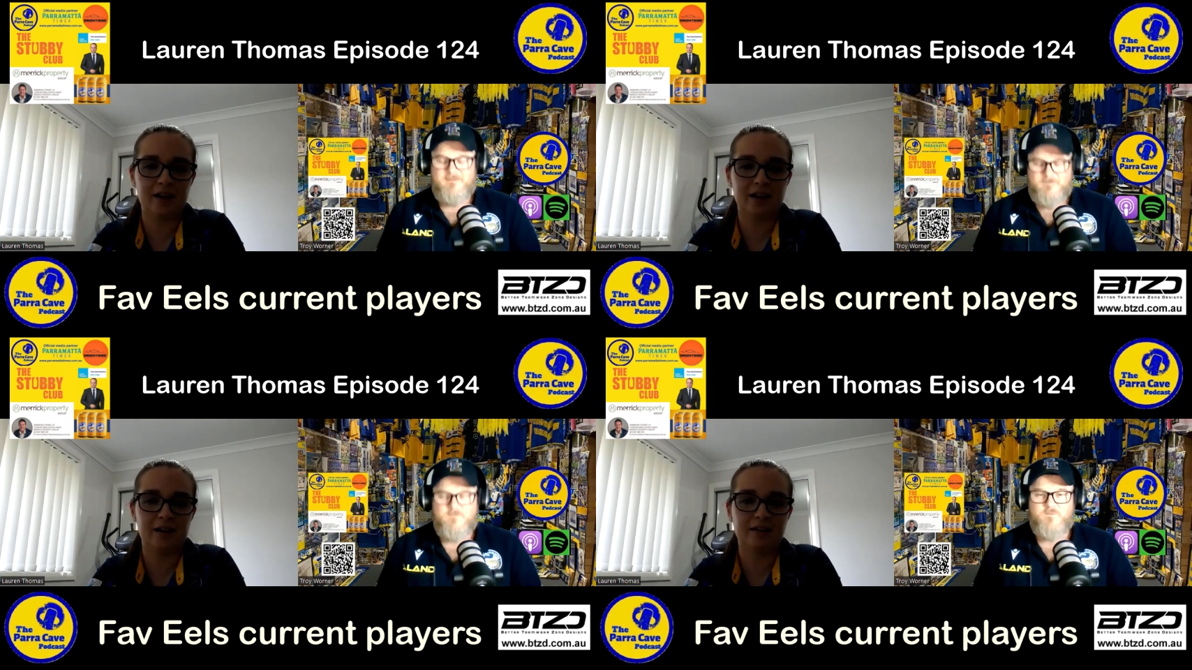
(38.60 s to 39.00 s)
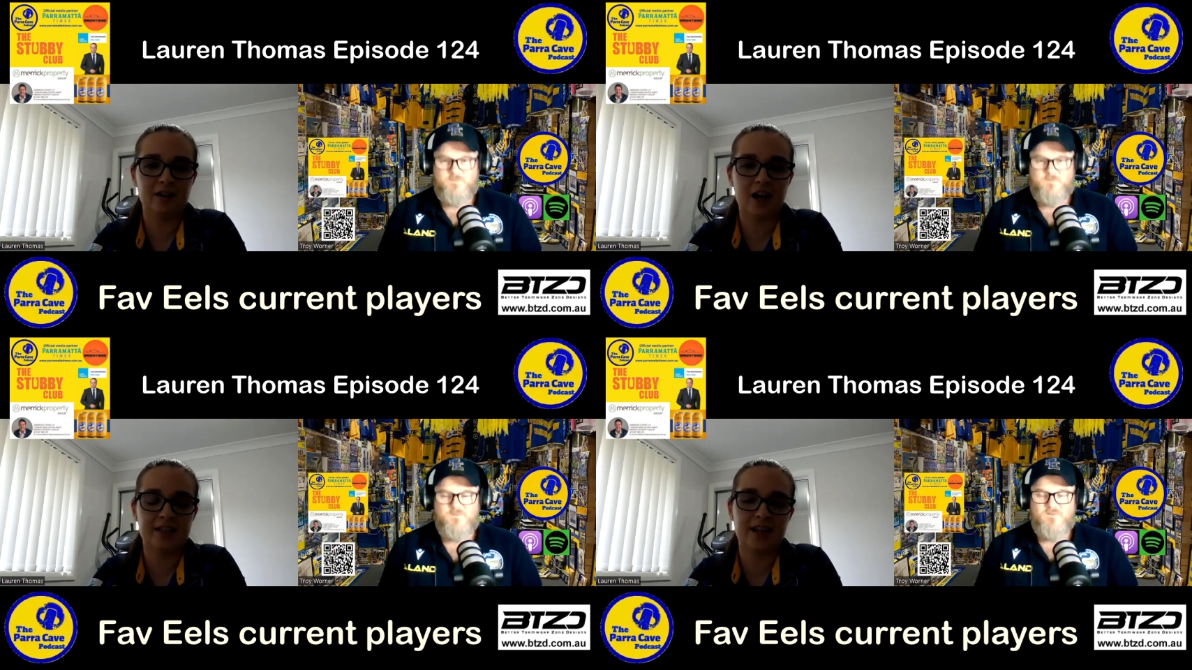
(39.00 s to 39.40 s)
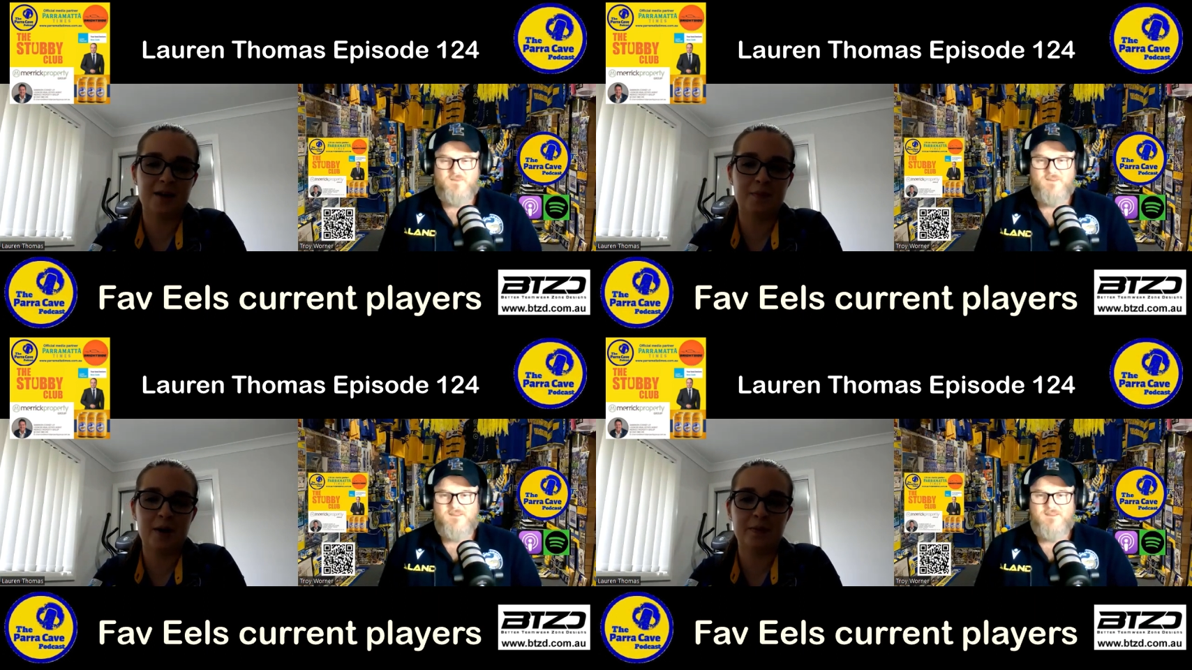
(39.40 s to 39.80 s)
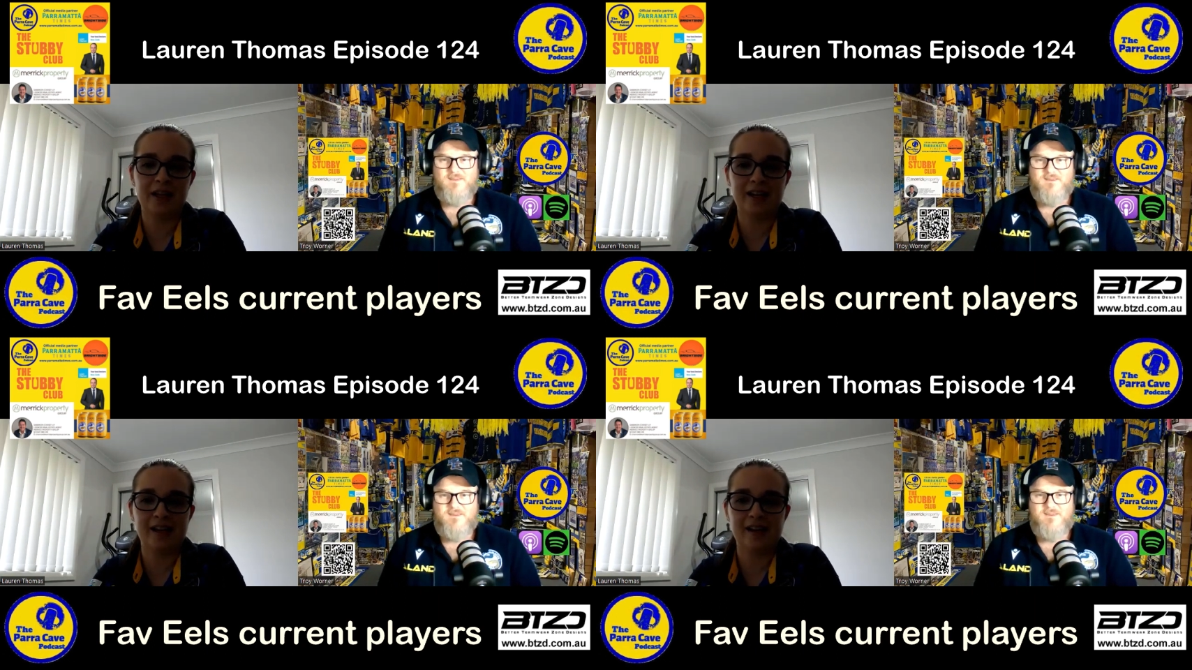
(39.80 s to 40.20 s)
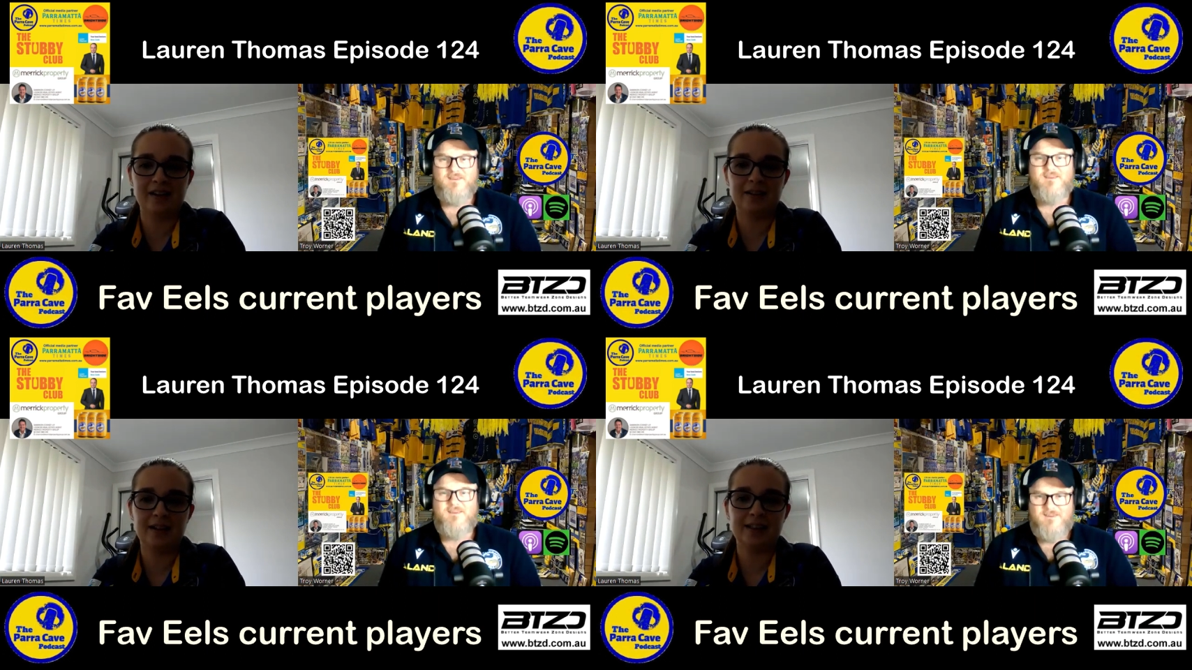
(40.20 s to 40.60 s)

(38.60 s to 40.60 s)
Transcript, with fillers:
Speaker 1: and Isaiah Papali'i.